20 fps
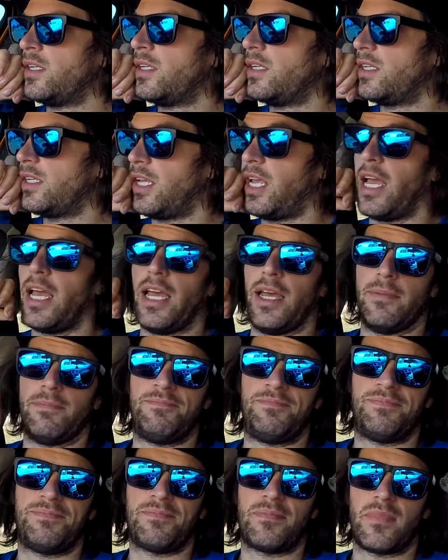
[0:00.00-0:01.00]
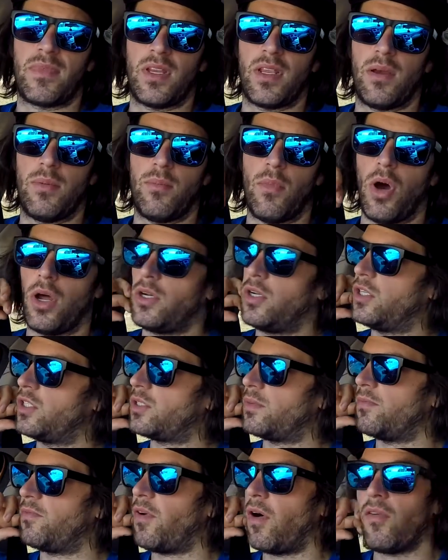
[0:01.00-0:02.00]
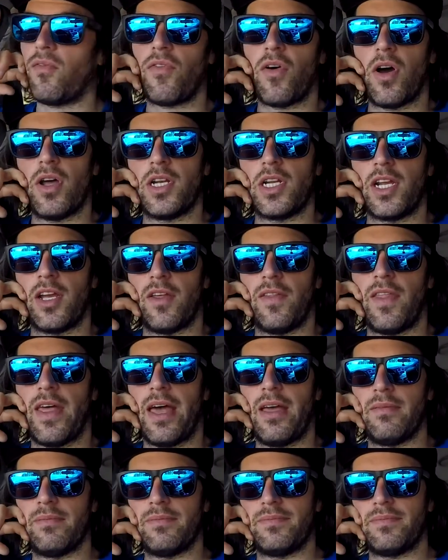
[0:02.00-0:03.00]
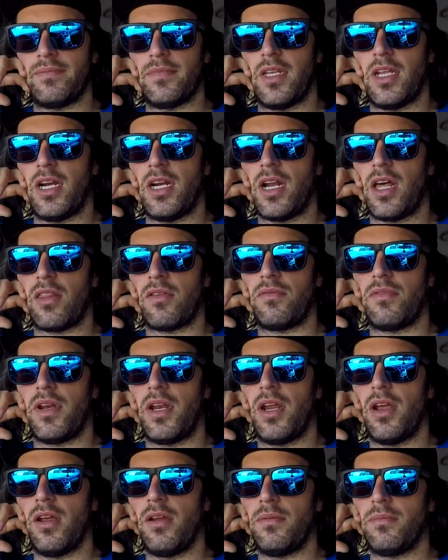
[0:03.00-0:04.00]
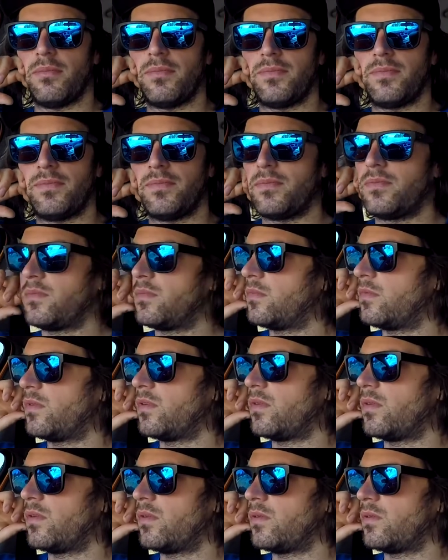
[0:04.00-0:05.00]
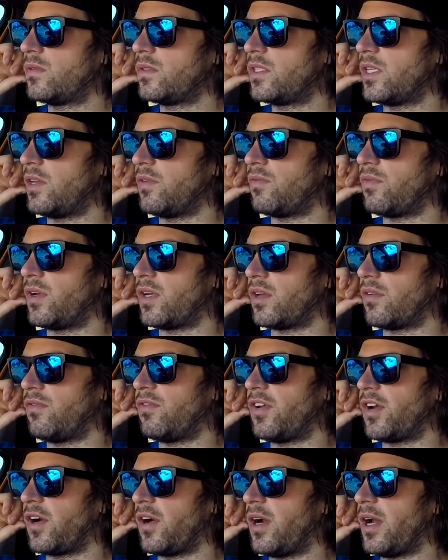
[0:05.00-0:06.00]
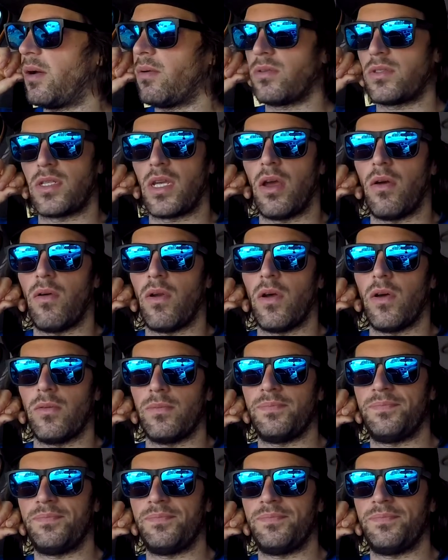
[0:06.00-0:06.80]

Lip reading: yeah, might do some fault finding on that in another video, see if we can figure out what's going on.